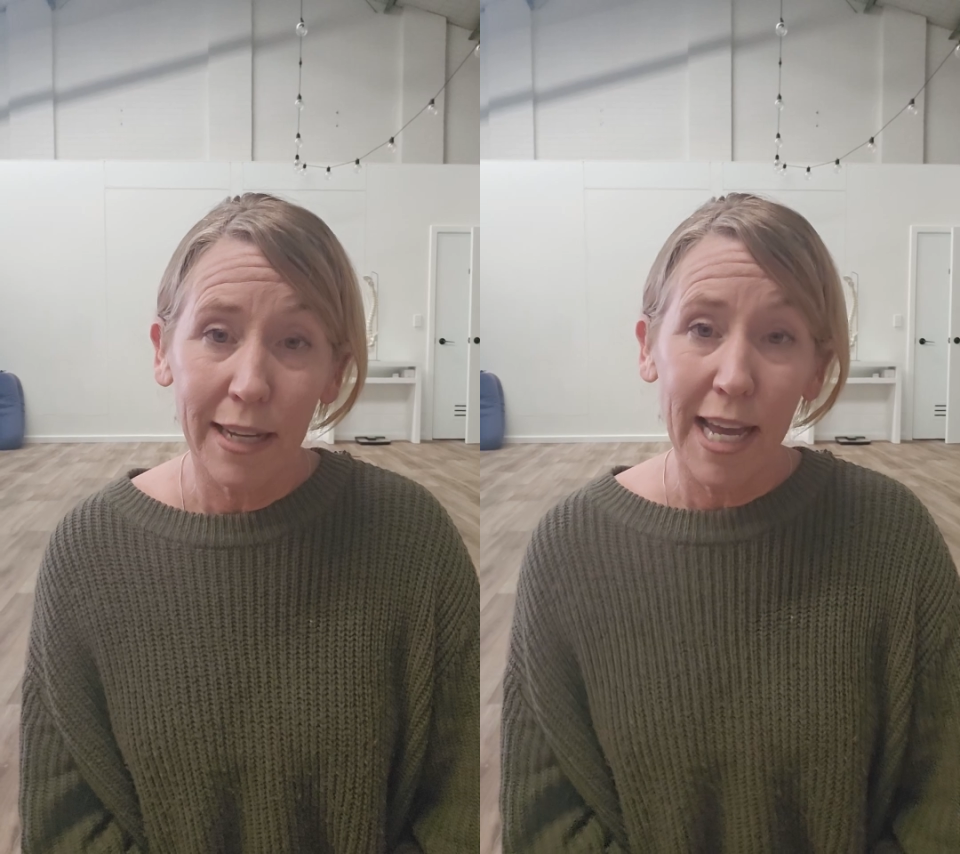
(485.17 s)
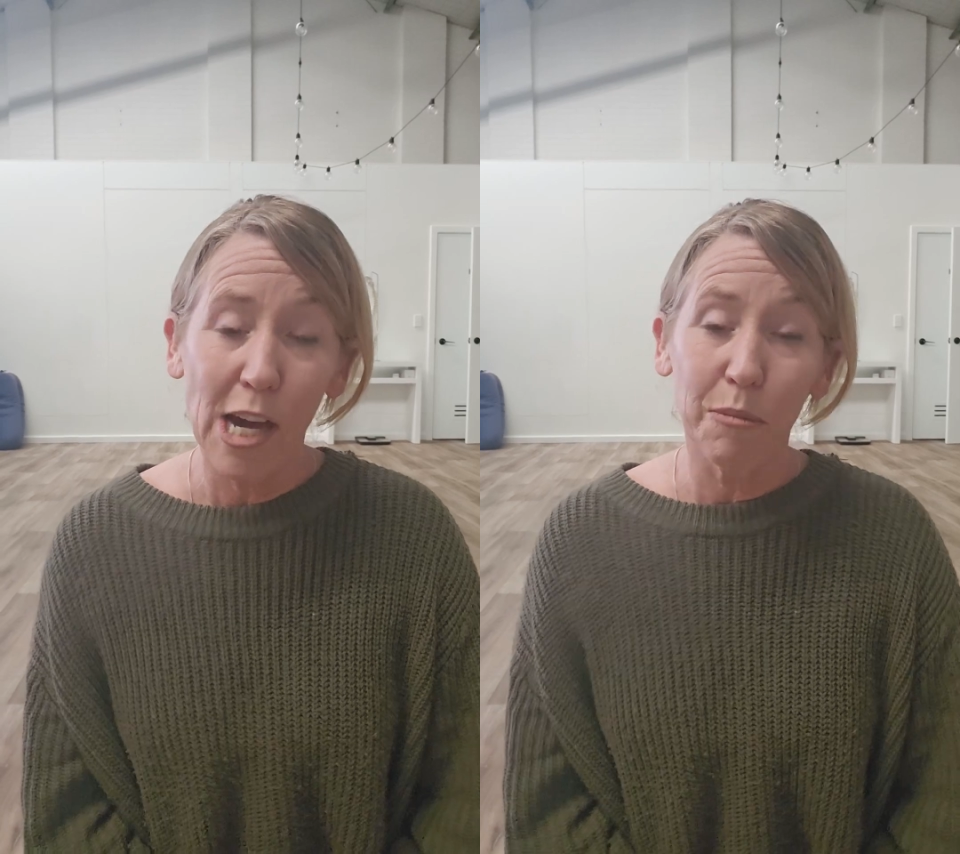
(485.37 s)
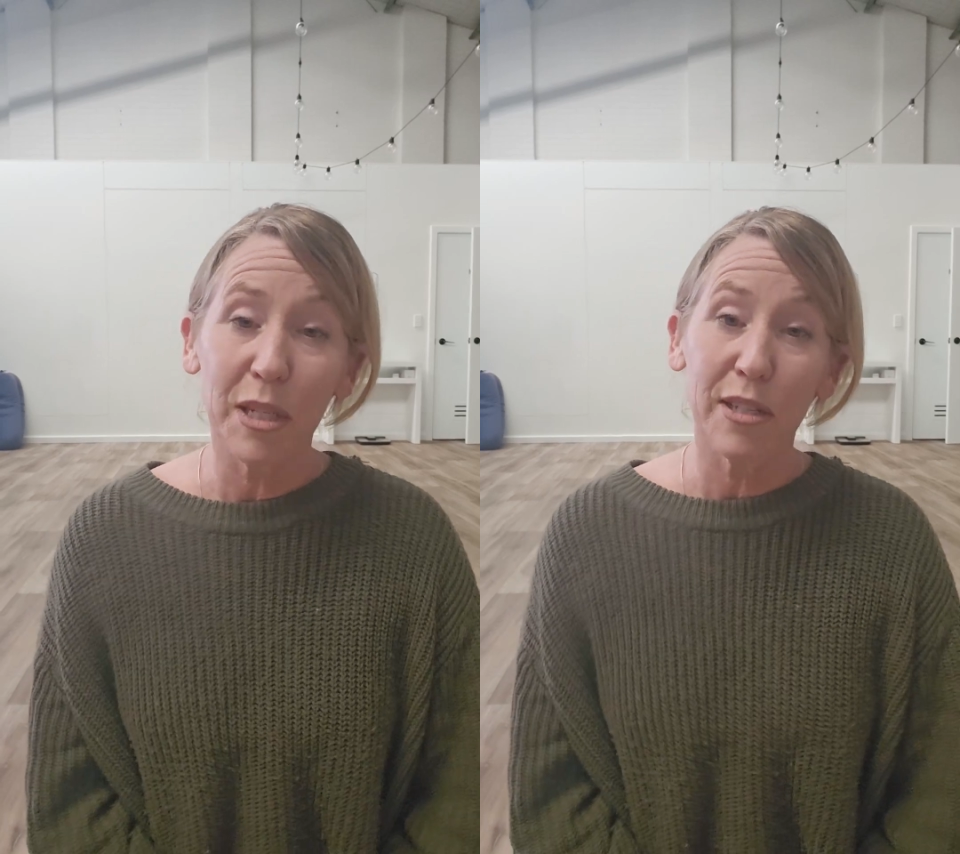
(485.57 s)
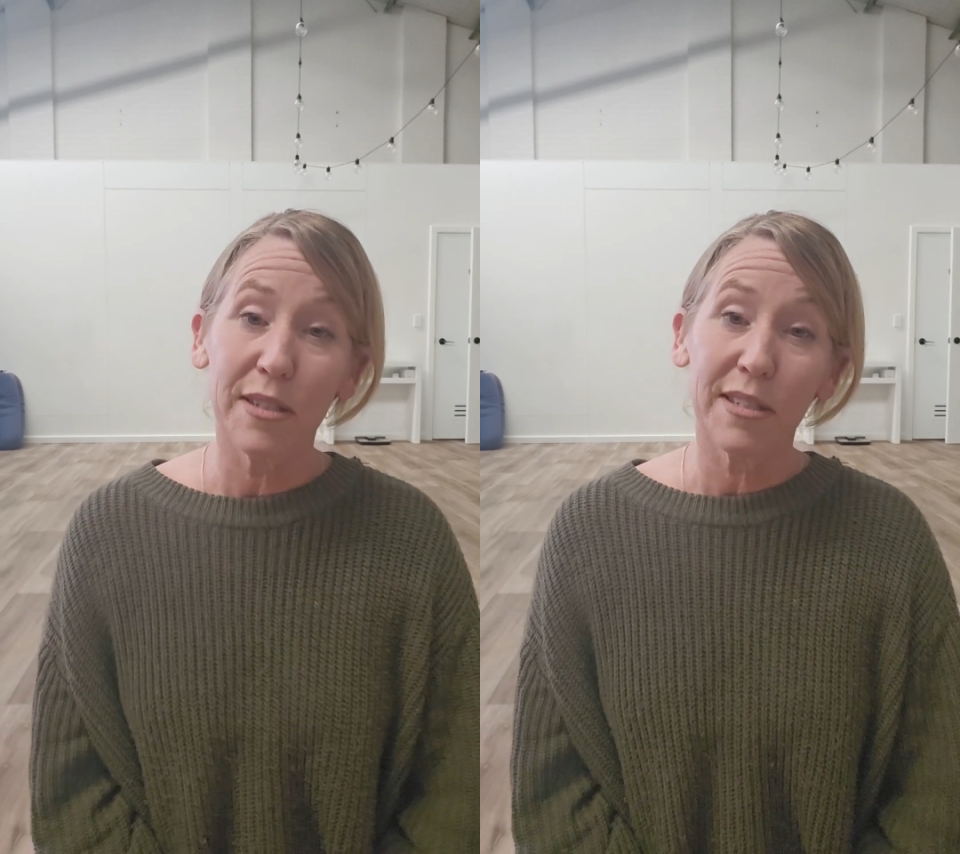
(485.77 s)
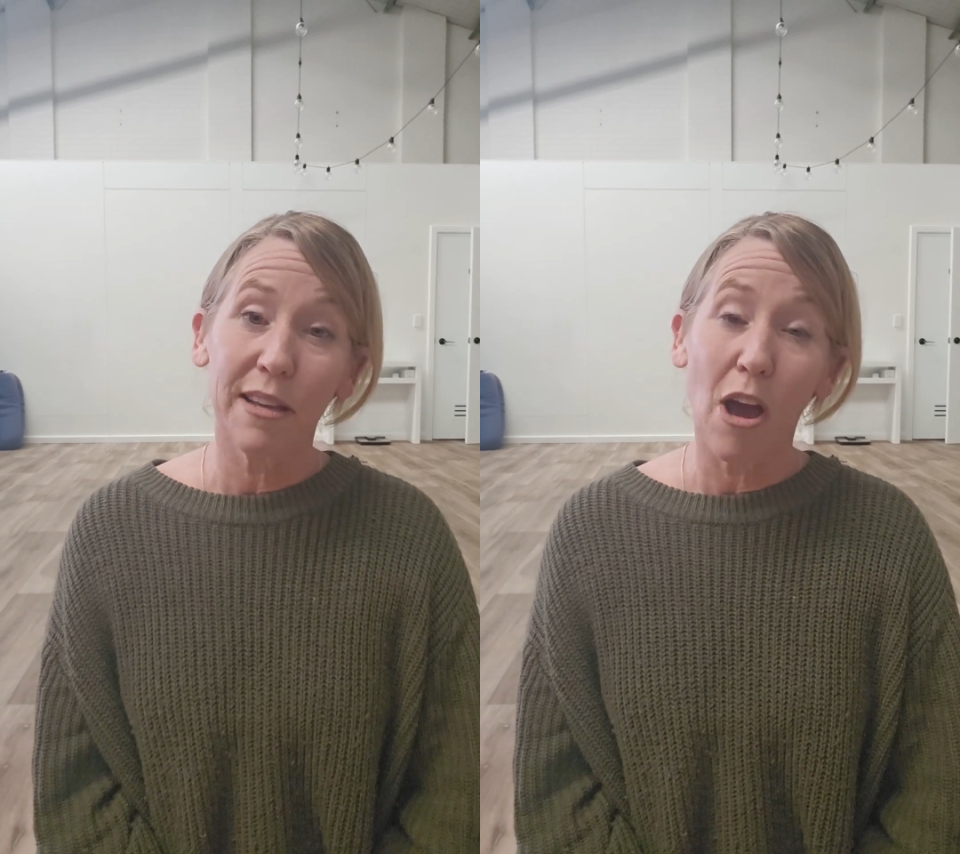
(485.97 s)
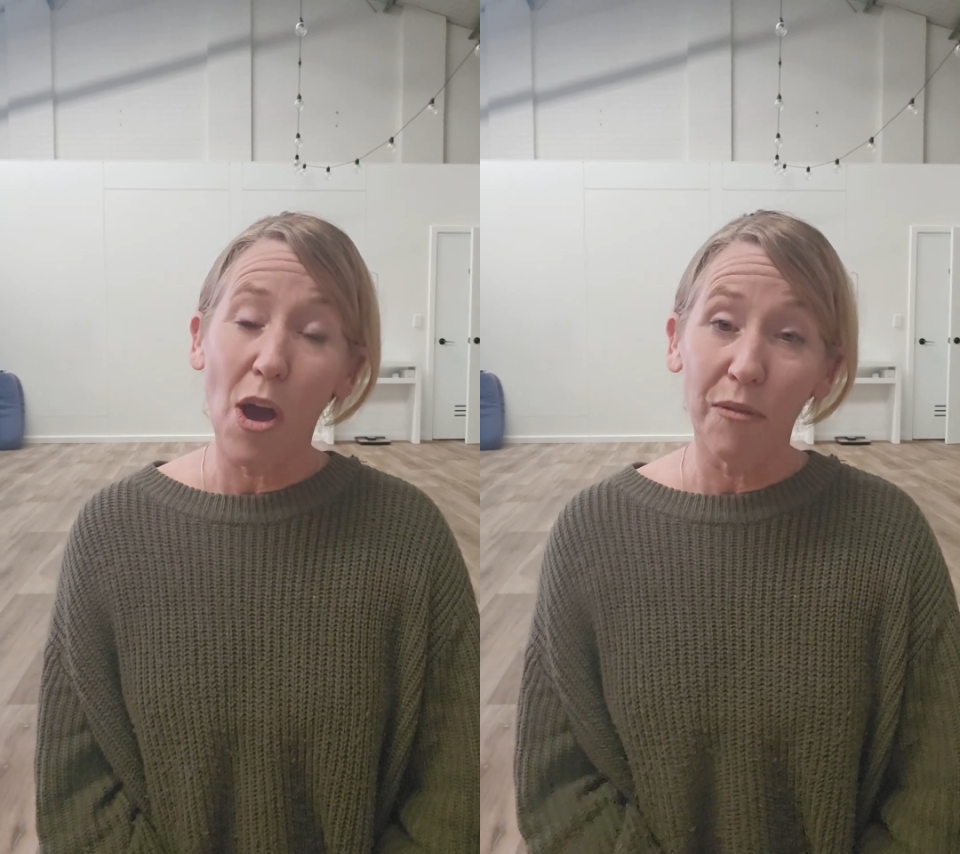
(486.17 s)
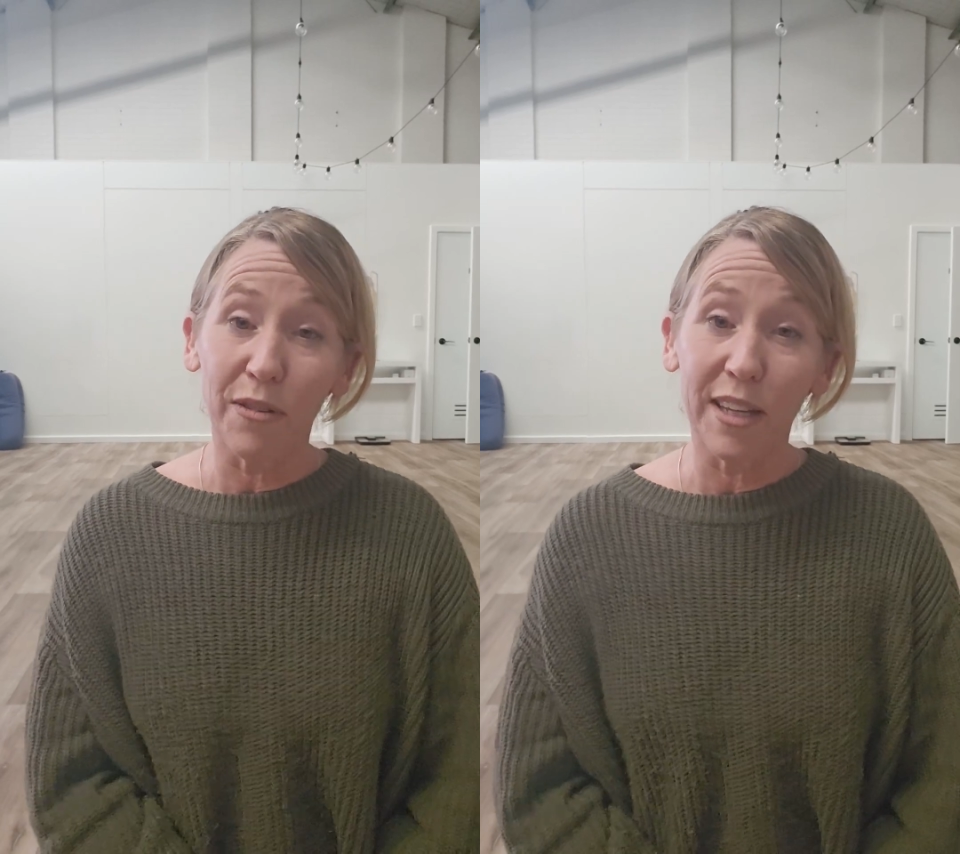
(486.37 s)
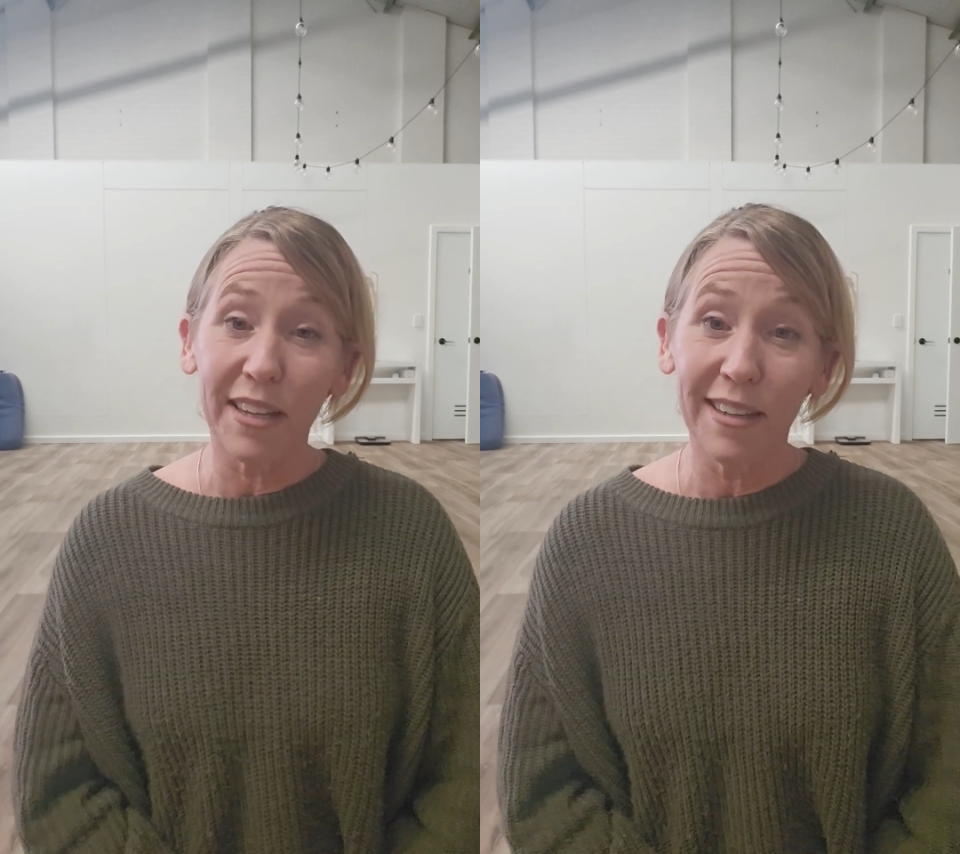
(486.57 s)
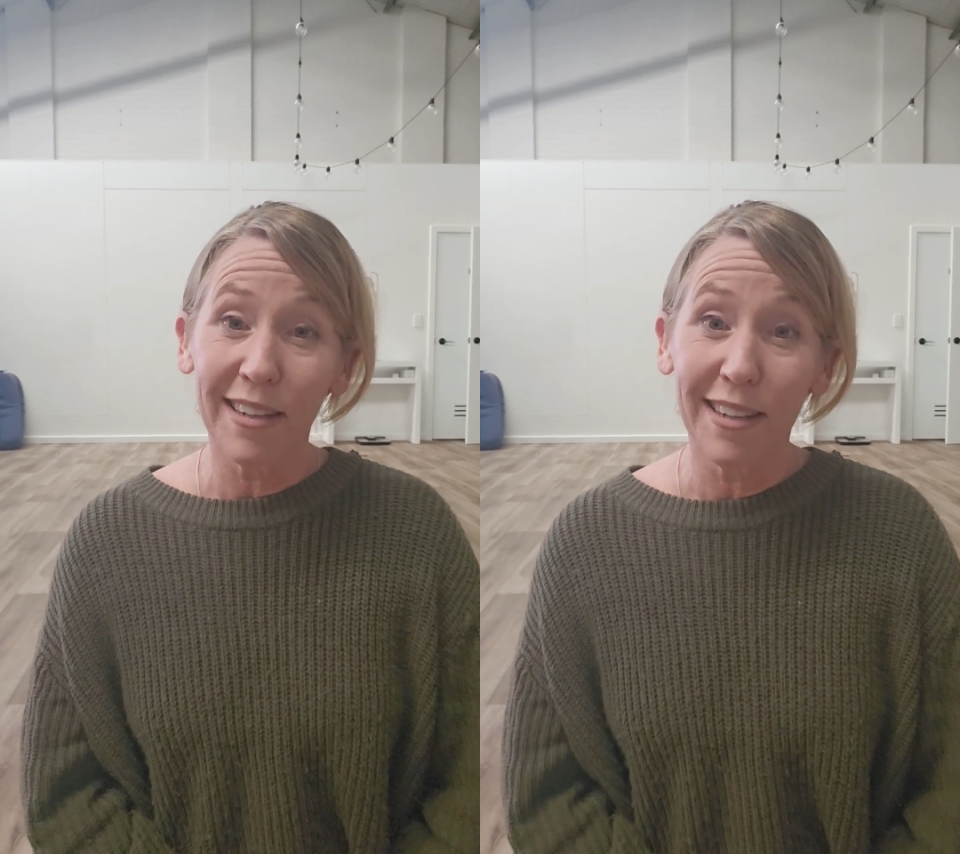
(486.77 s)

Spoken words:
helped us hopefully